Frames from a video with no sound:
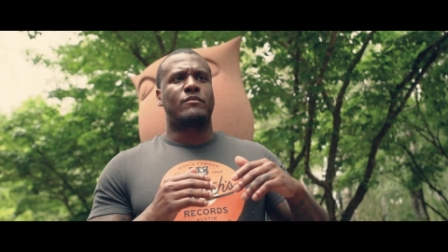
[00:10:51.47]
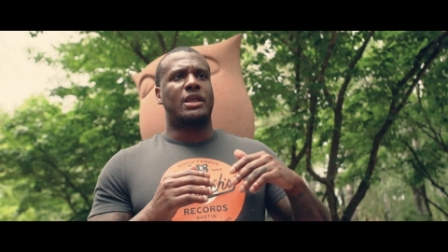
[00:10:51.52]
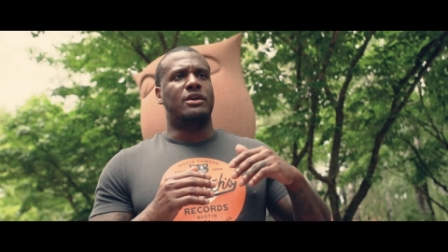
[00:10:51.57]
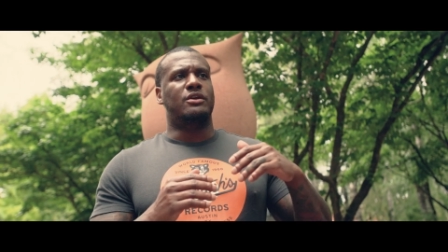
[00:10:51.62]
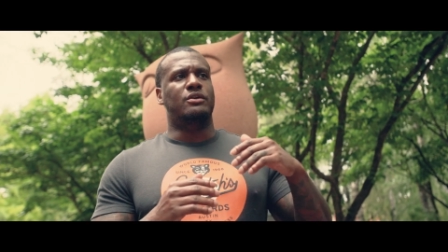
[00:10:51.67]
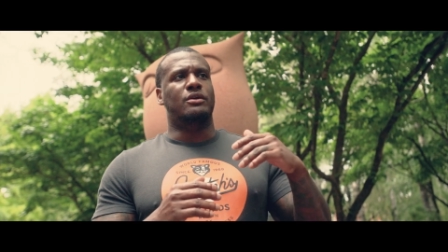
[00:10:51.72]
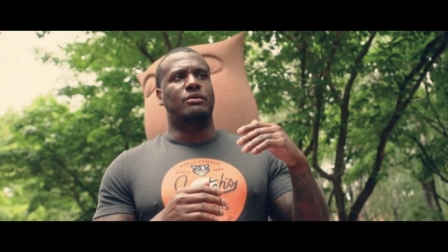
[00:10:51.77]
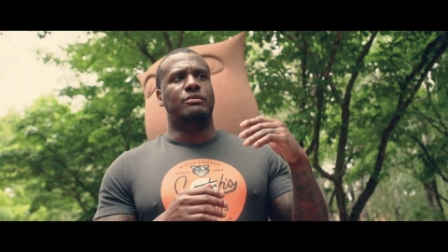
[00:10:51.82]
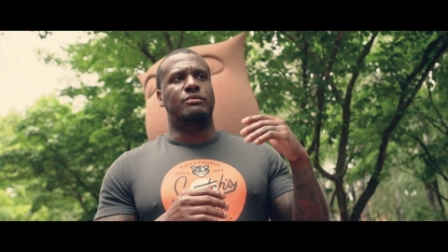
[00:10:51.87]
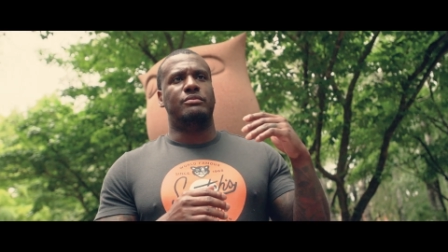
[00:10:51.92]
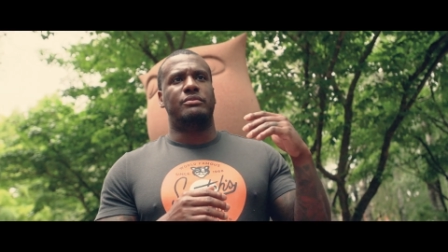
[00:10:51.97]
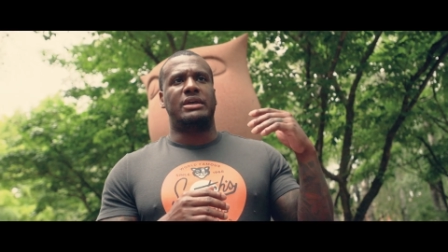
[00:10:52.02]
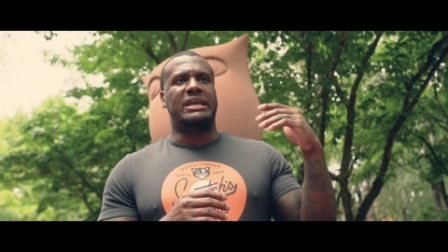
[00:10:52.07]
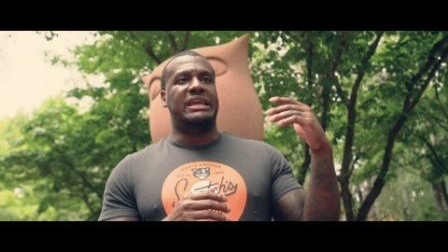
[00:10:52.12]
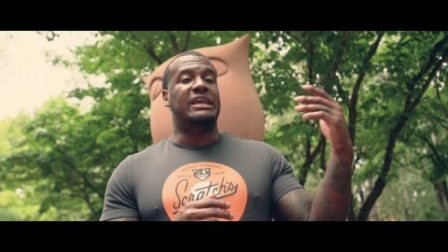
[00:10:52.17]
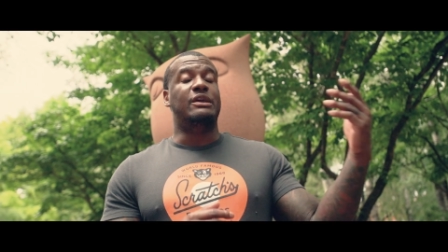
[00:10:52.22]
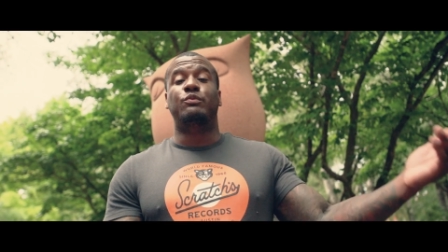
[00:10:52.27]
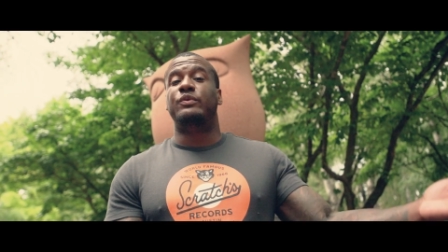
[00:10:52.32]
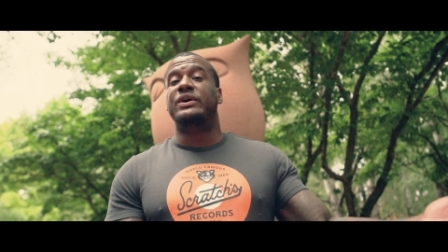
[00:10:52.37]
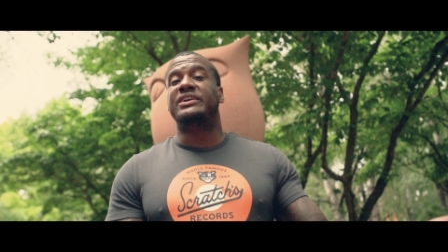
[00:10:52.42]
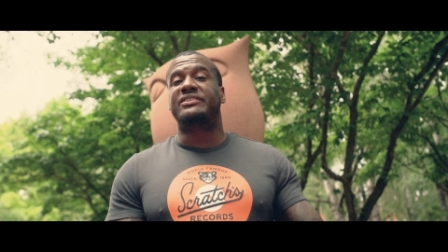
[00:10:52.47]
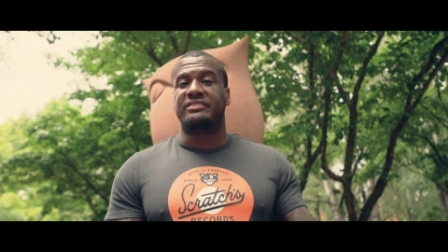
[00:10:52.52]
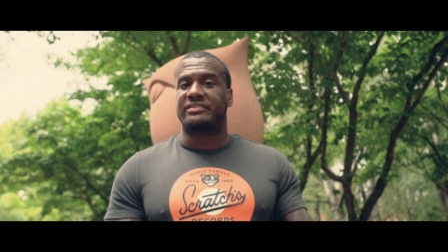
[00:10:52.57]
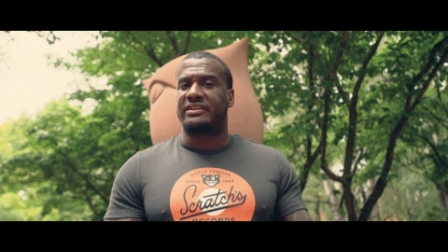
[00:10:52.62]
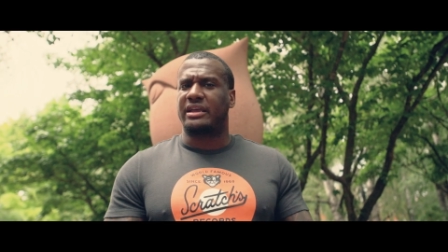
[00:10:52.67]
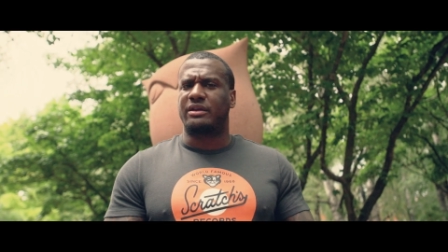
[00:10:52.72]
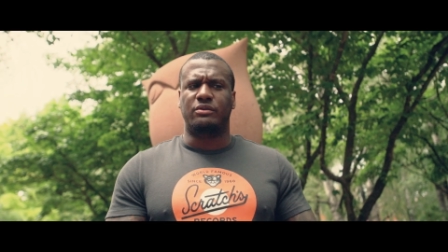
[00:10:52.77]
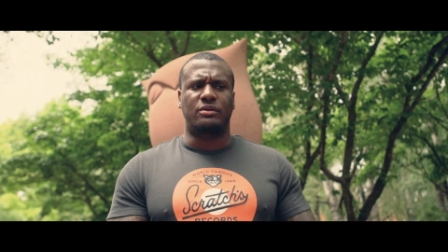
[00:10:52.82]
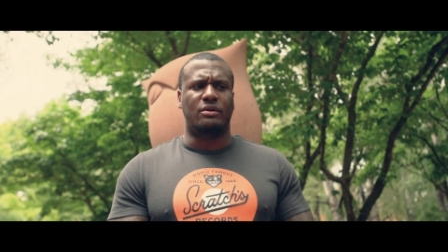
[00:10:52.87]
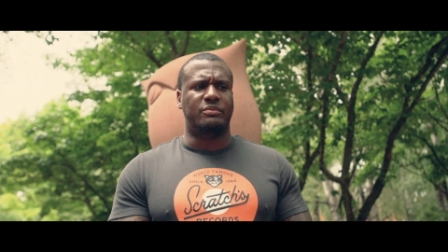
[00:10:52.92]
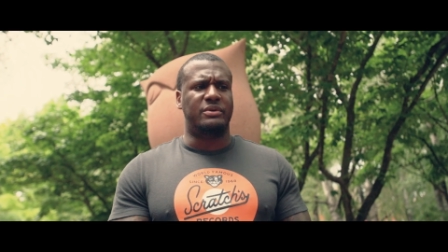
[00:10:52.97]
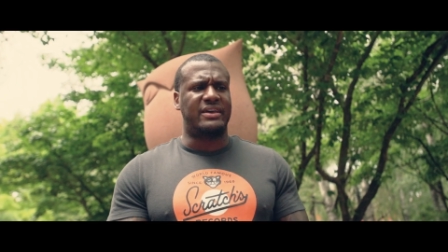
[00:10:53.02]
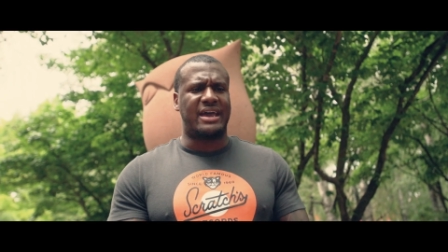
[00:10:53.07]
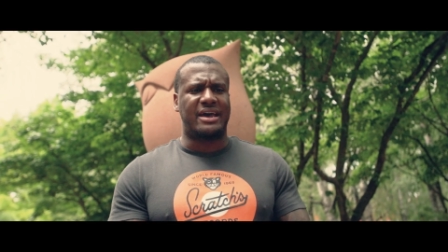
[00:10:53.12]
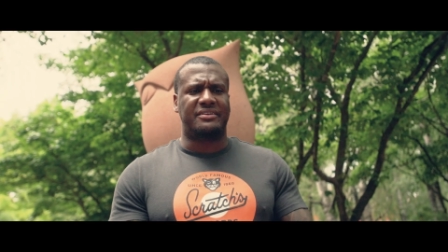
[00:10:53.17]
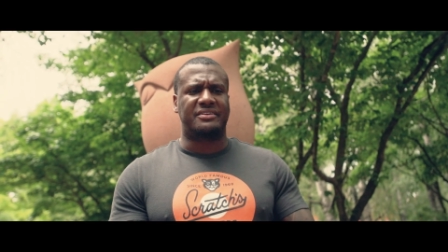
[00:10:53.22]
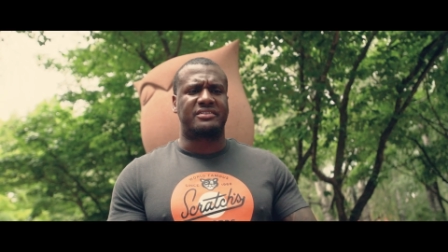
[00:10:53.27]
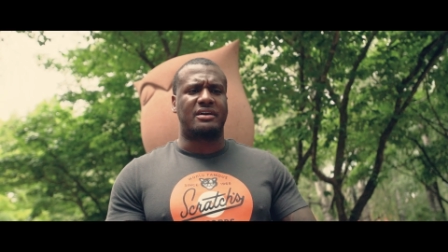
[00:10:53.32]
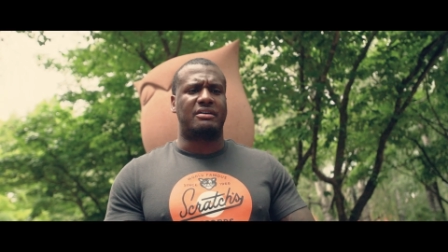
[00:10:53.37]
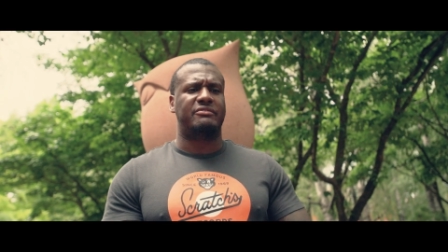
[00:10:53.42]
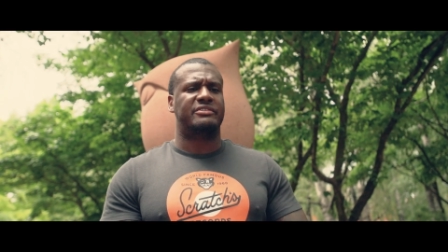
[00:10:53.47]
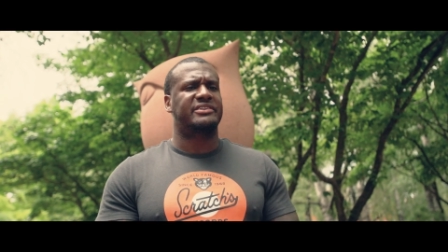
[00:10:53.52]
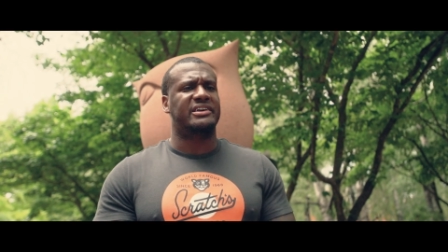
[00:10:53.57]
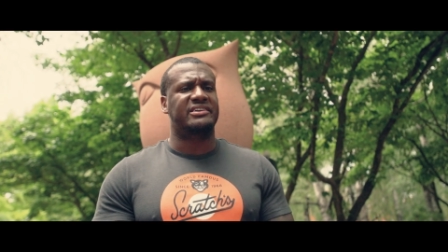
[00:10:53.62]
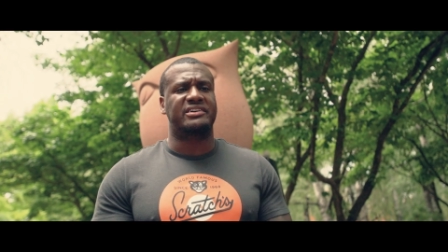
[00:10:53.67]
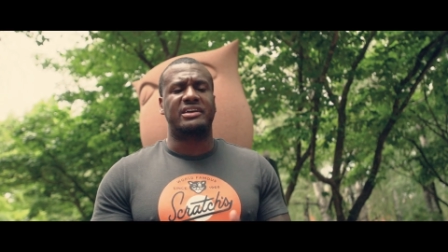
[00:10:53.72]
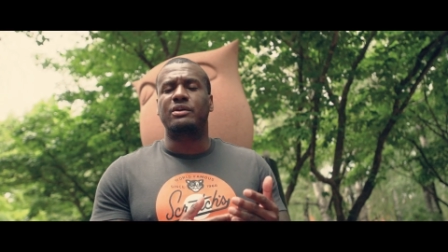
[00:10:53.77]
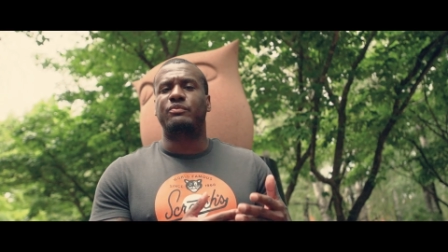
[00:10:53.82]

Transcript: you know, he wishes, like, you know, we had this conversation,